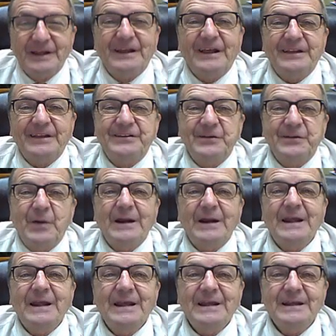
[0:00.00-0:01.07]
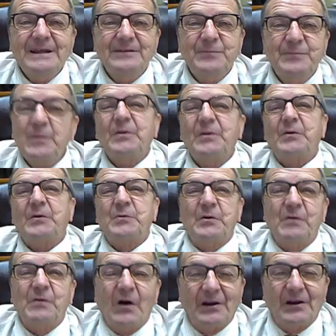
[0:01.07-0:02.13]
Is money, and people are the root of
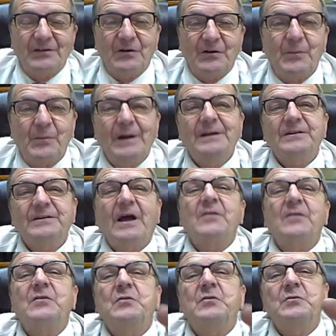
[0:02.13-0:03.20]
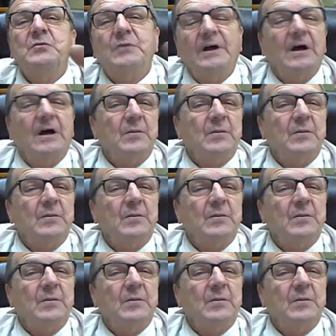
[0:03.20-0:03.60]
all evil. Money is how you utilize.